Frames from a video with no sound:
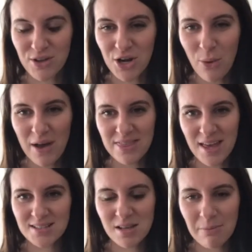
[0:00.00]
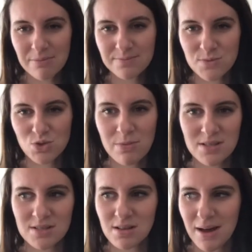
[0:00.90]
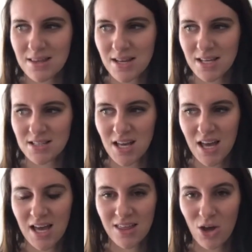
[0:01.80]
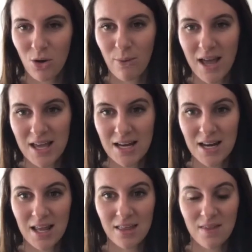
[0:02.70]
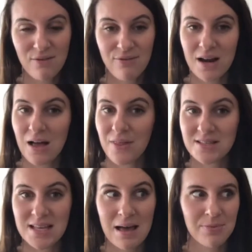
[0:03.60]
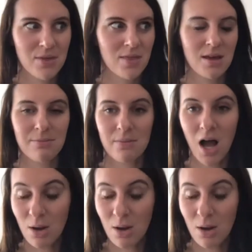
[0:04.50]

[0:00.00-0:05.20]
You know, I think some swimmers and some athletes, they go away and they feel out of their depth, and